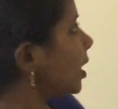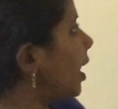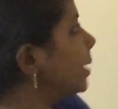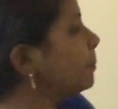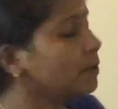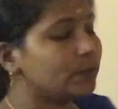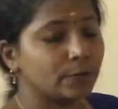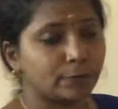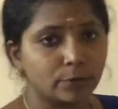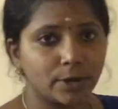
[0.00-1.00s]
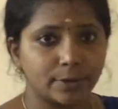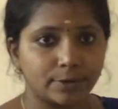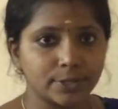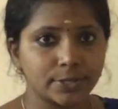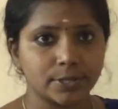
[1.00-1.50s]
IPv4
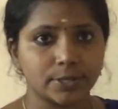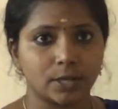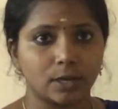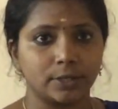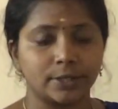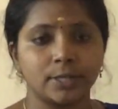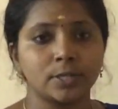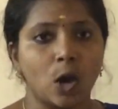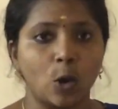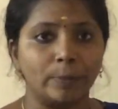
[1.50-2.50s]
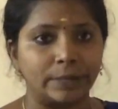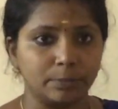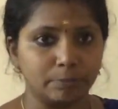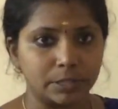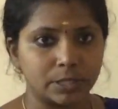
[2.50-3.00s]
address contains how many
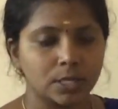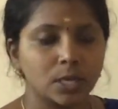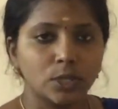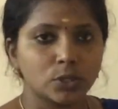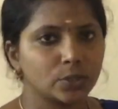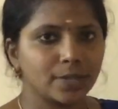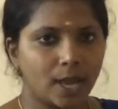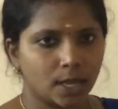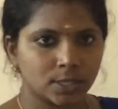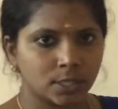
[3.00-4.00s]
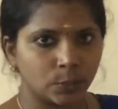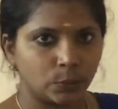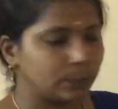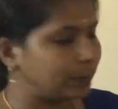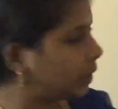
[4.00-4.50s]
bits? So the answer
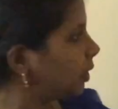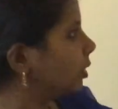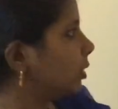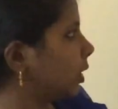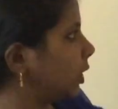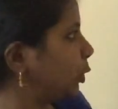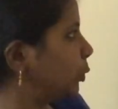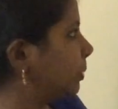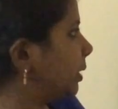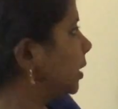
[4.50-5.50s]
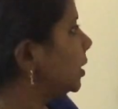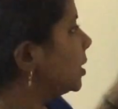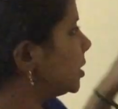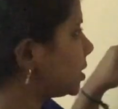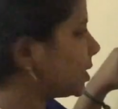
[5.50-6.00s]
will be 32-bit.
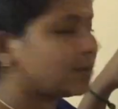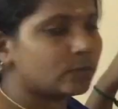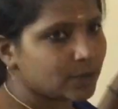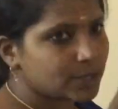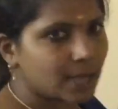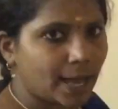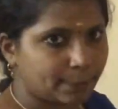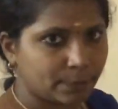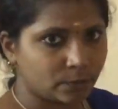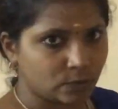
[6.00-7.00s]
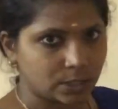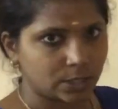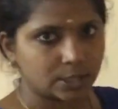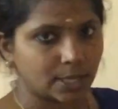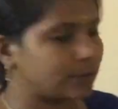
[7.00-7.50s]
The same way
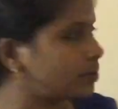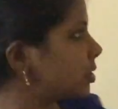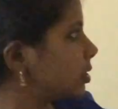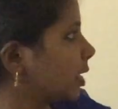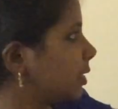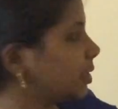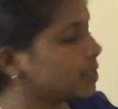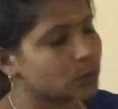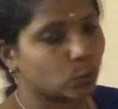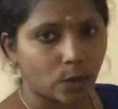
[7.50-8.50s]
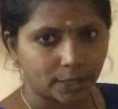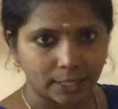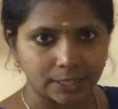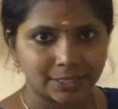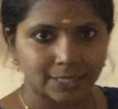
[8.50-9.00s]
IPv6 address contains
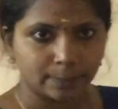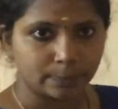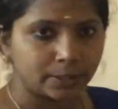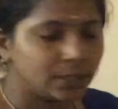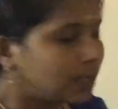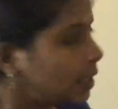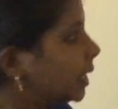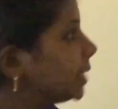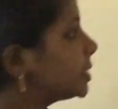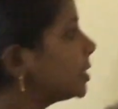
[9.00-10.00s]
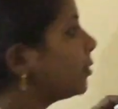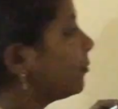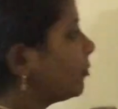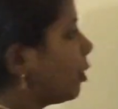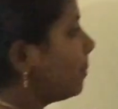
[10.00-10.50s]
188-bit. It's in the
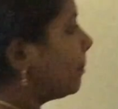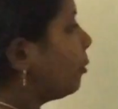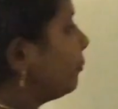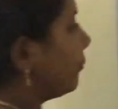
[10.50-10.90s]
form of